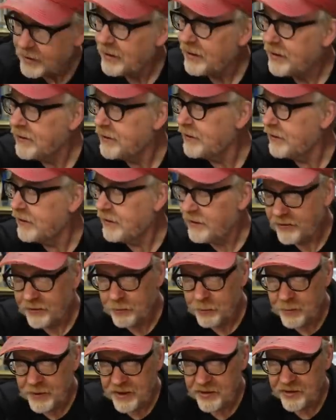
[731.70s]
and
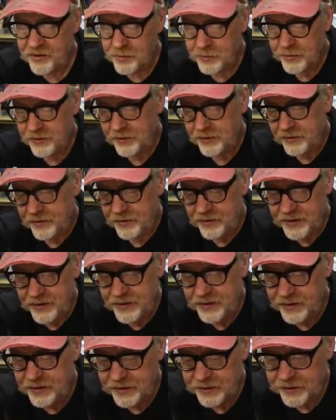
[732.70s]
this measurement
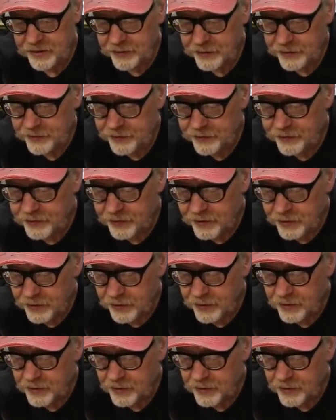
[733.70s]
is